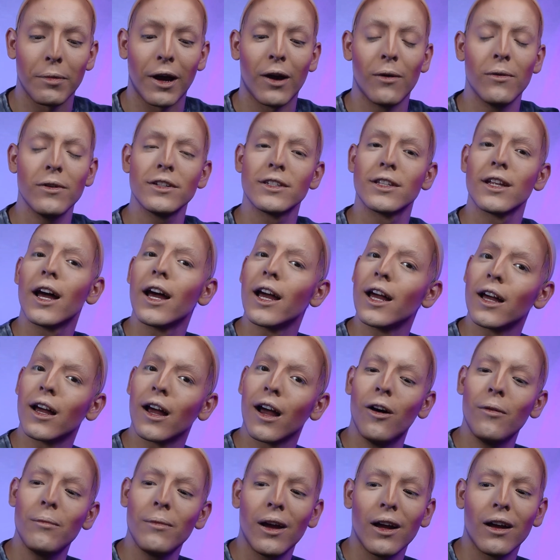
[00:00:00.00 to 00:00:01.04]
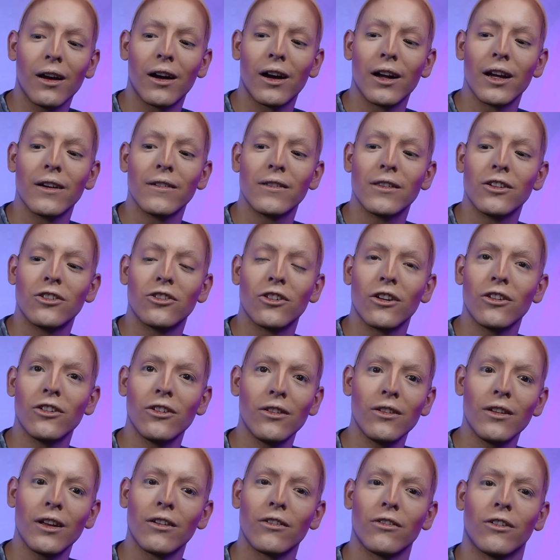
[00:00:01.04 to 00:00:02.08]
I was like, oh my god, if the
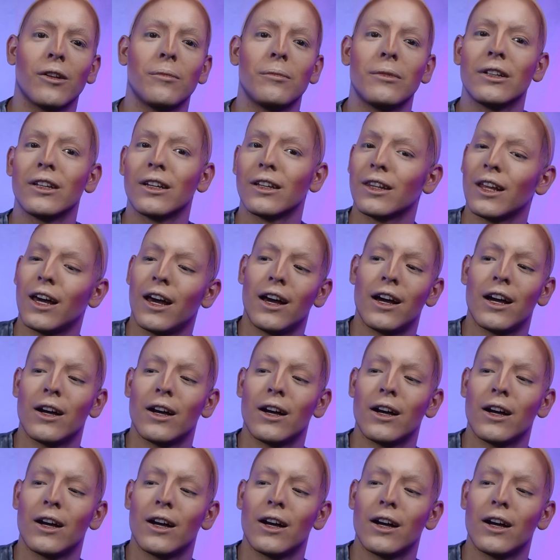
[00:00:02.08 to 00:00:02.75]
judges like read me like that,